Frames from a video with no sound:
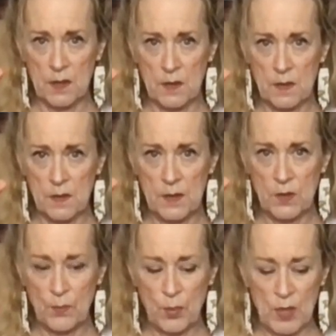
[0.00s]
So these
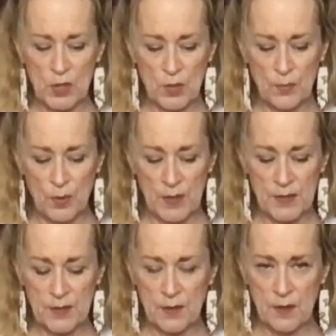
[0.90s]
are pressure
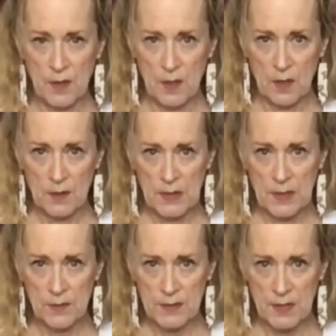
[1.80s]
points on
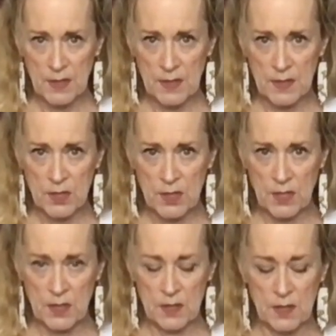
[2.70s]
either side of the
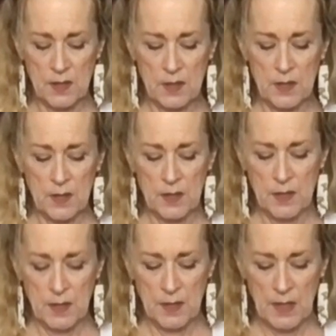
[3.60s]
shin.
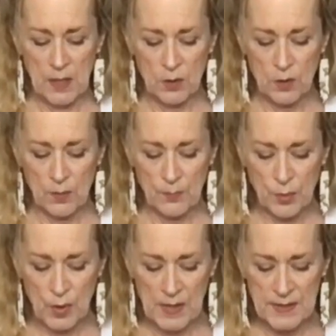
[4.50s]
And you're going to
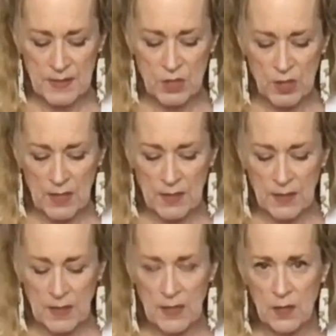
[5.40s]
press
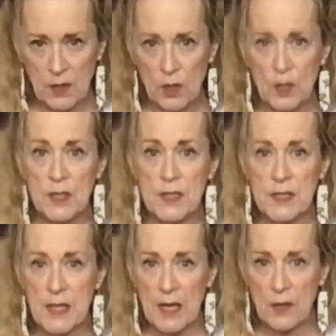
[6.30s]
gently
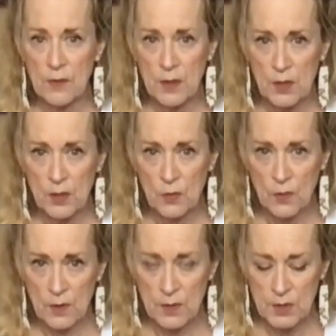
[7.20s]
down
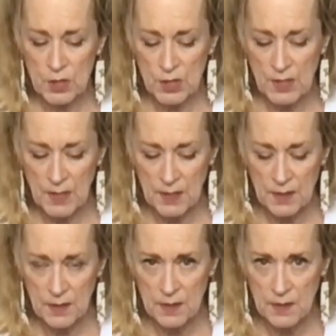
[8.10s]
your
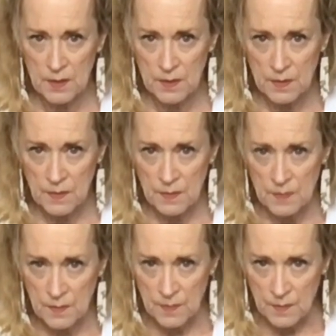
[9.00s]
shin
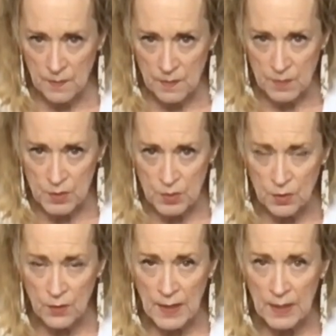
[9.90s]
to
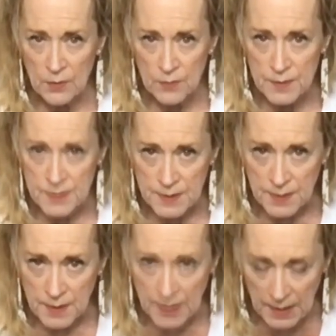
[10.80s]
your ankles
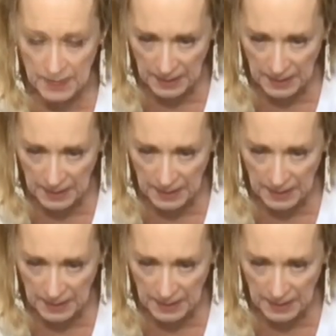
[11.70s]
and